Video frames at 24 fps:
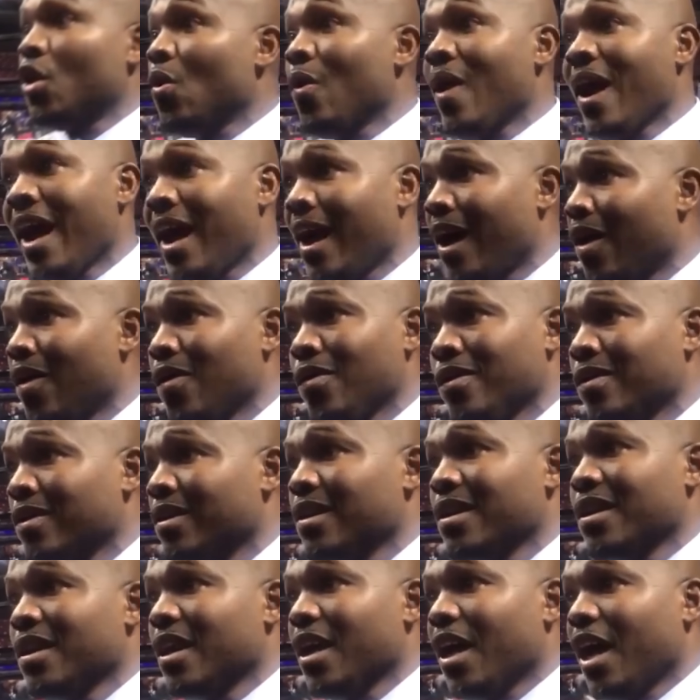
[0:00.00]
Bradley,
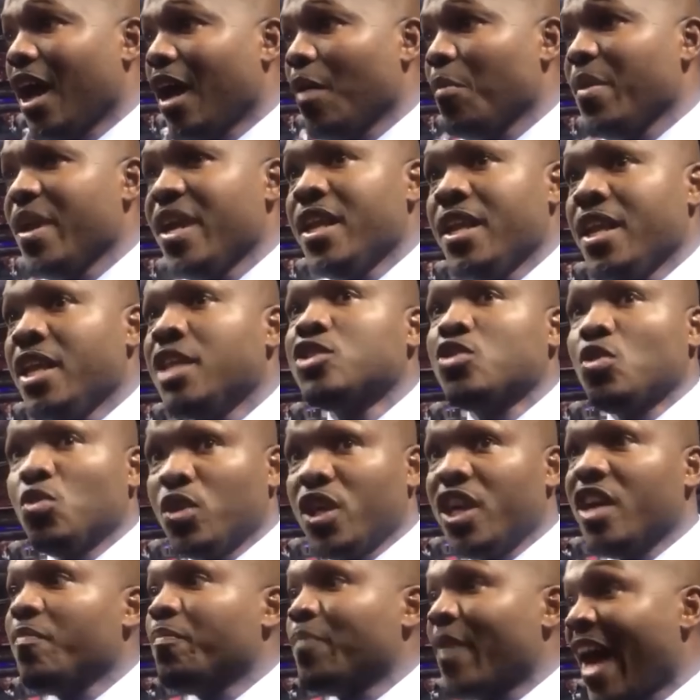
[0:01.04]
who has a history with
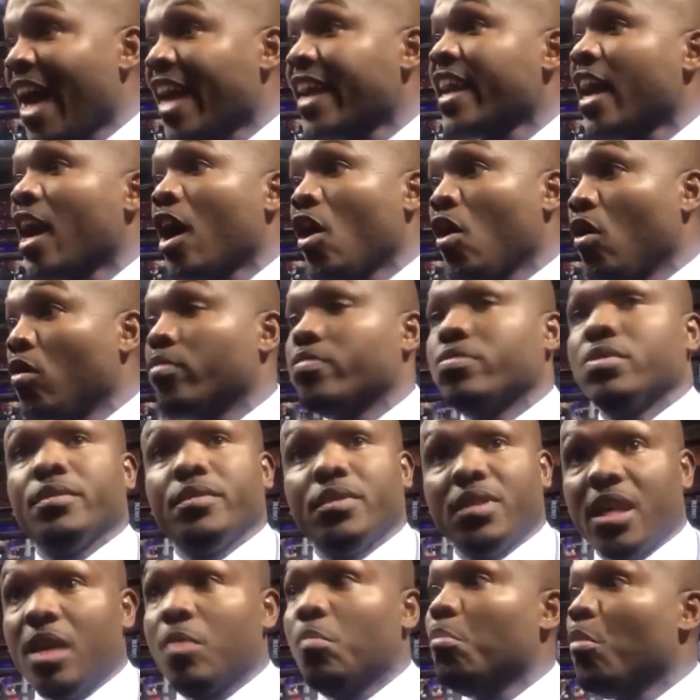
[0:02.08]
Madrimov's trainer
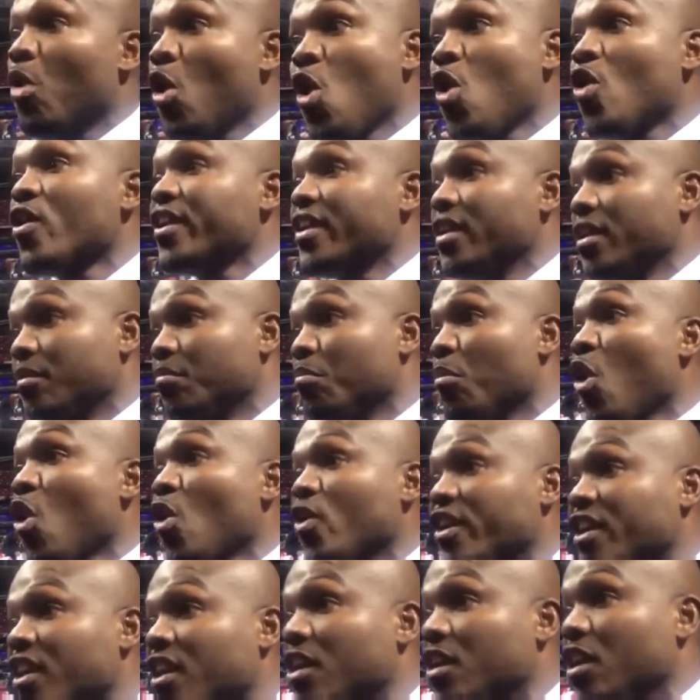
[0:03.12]
Joel
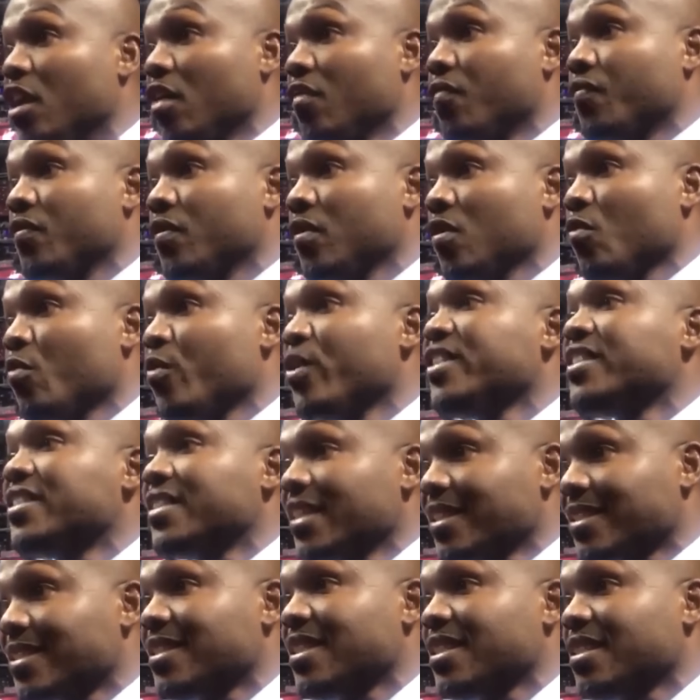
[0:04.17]
Diaz, offered a
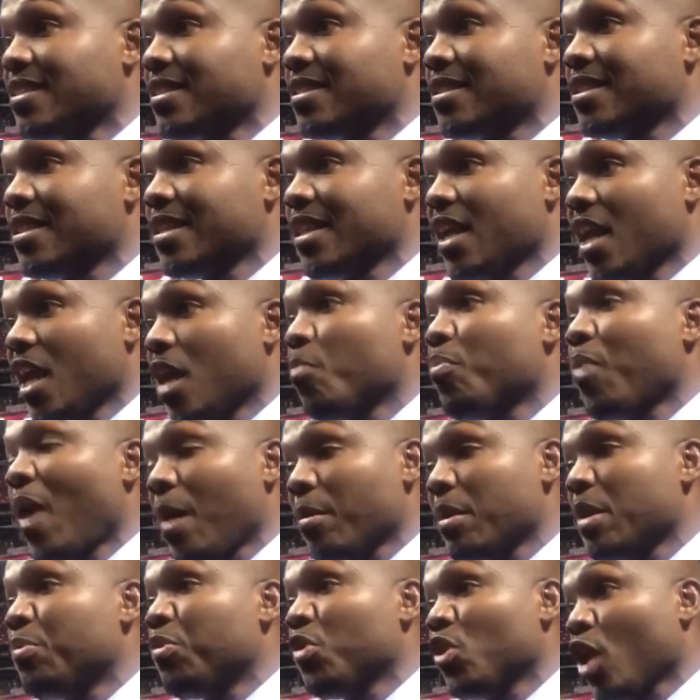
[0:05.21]
critical view of Madrimov's
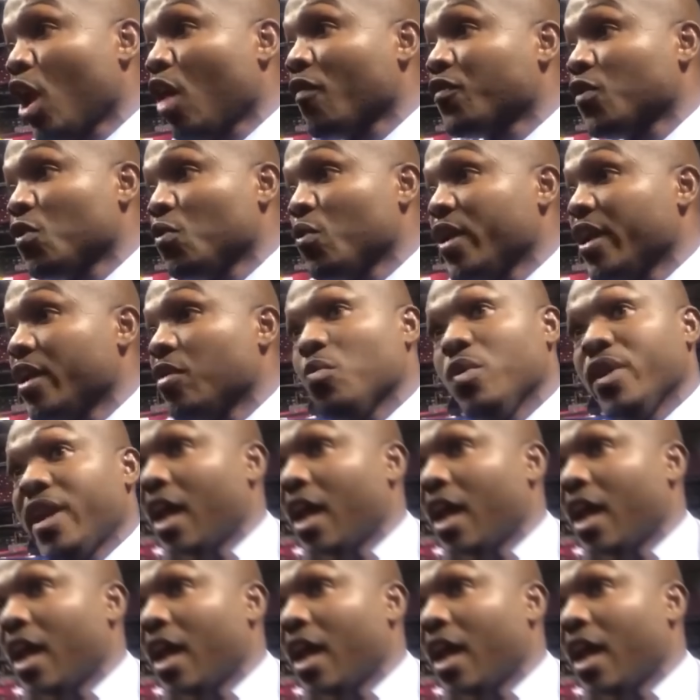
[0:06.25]
fighting style.